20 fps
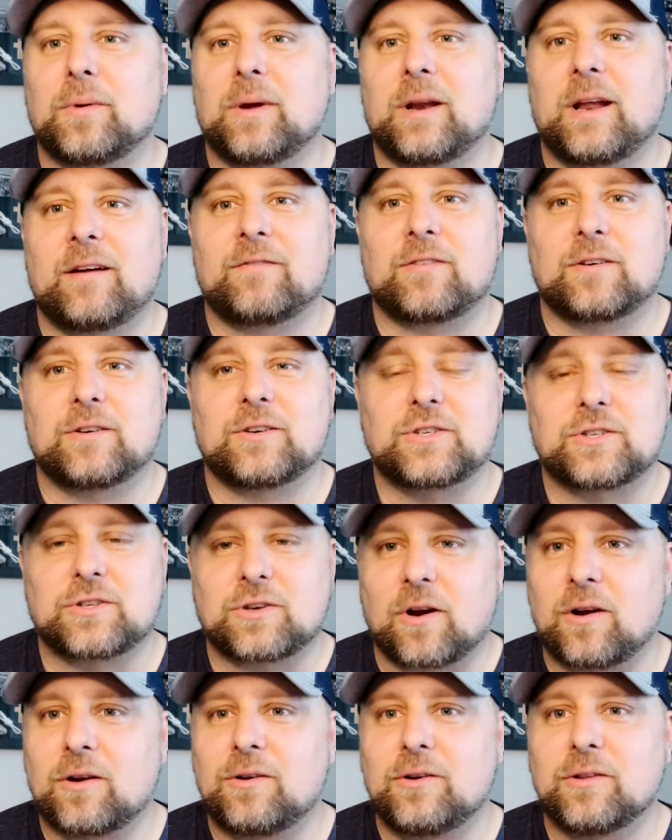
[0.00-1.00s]
whatever
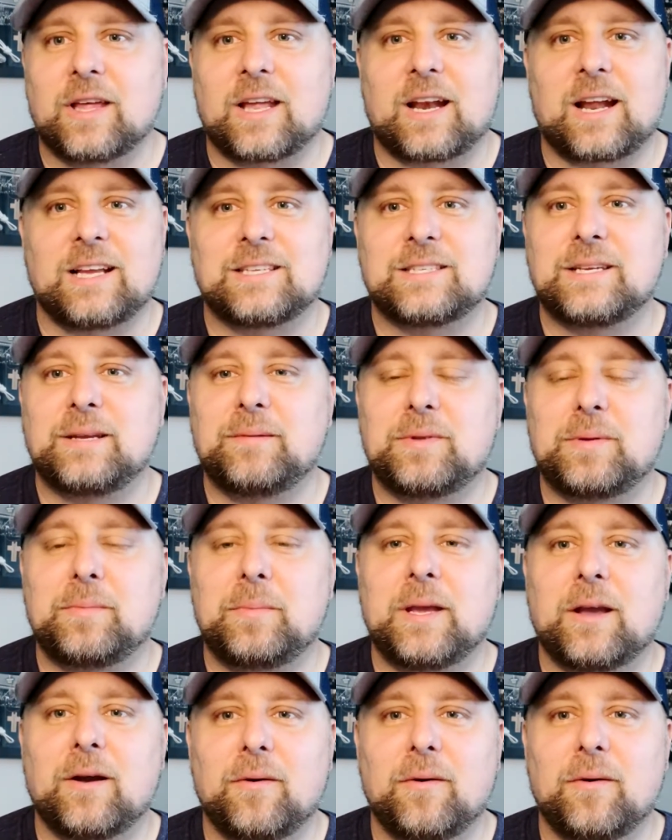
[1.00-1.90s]
struggle that I seem to be